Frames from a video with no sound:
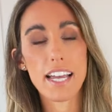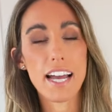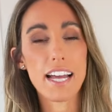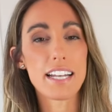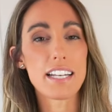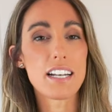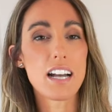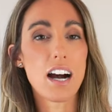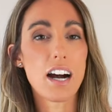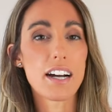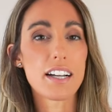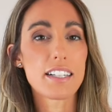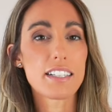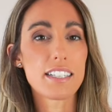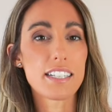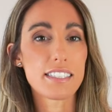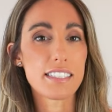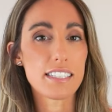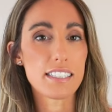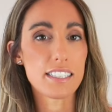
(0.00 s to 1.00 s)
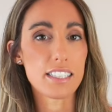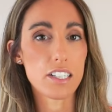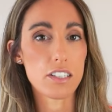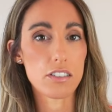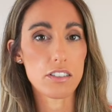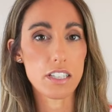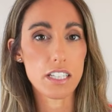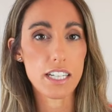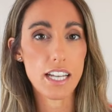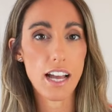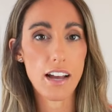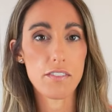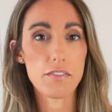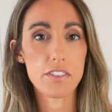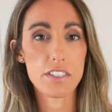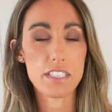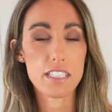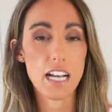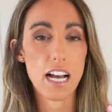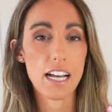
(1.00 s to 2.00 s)
and not necessarily
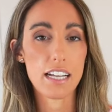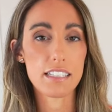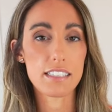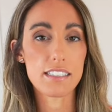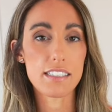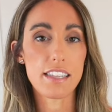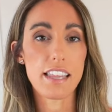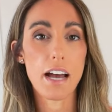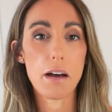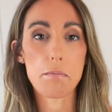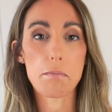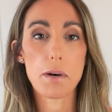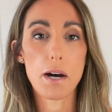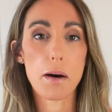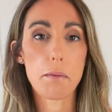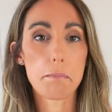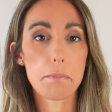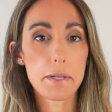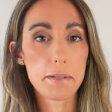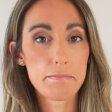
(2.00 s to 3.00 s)
emphasize that bump.